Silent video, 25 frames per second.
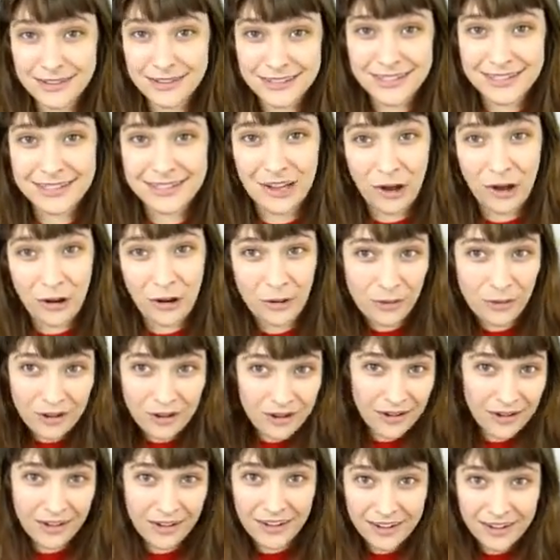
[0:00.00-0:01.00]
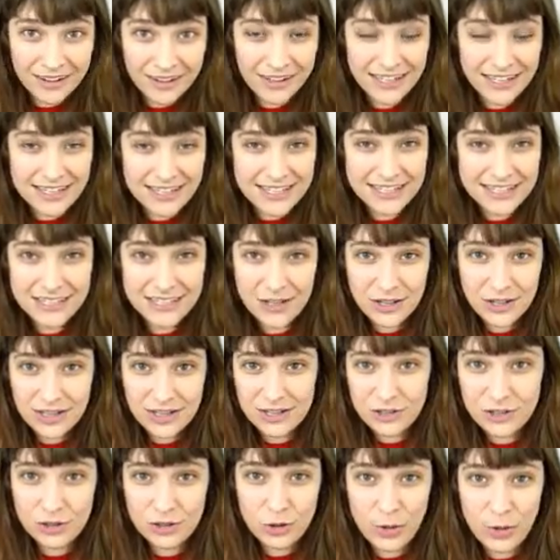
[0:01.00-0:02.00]
so it's still
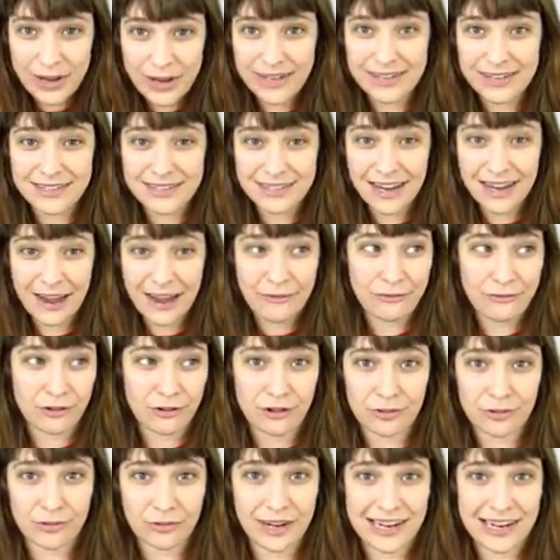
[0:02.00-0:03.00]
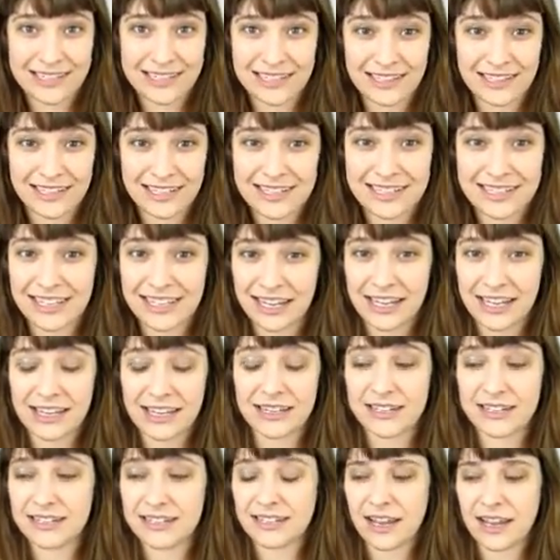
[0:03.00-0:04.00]
a joint effort raising this
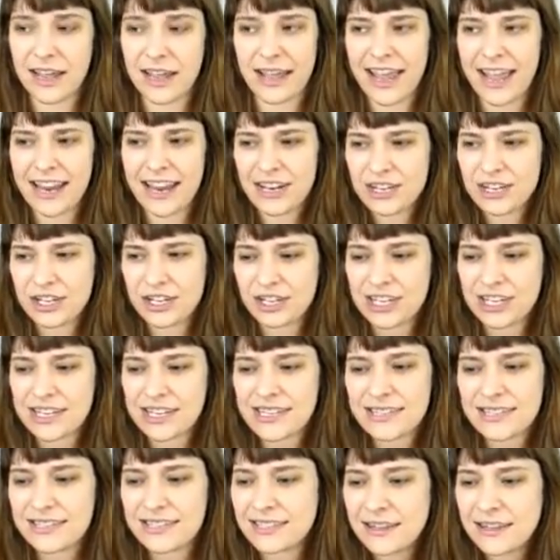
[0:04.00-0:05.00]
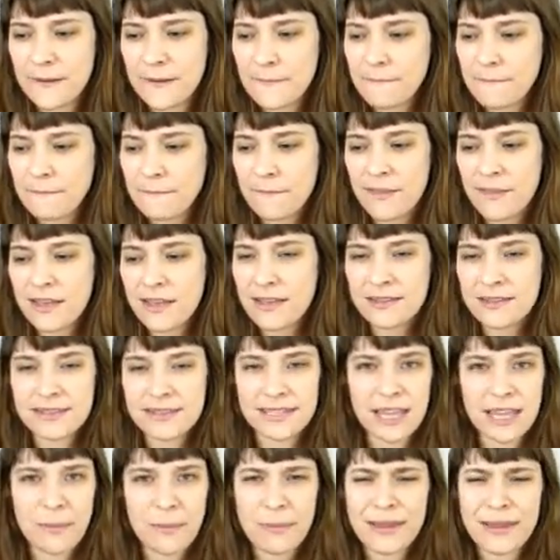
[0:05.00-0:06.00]
kid. Uh, and she's
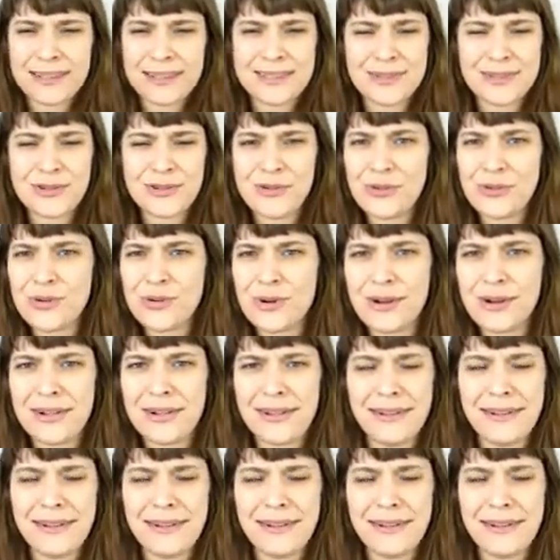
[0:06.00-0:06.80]
skipping school